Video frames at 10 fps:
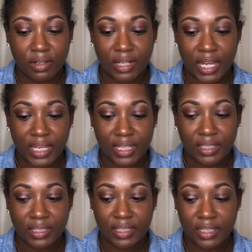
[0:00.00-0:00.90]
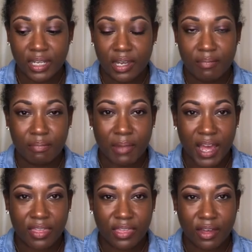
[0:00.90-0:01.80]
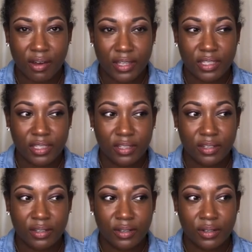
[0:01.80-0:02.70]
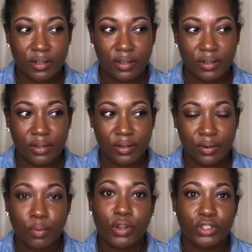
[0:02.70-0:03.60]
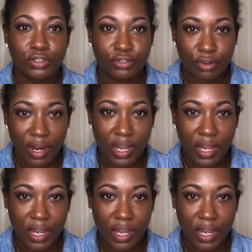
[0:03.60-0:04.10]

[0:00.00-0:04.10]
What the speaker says: like my thoughts were strange.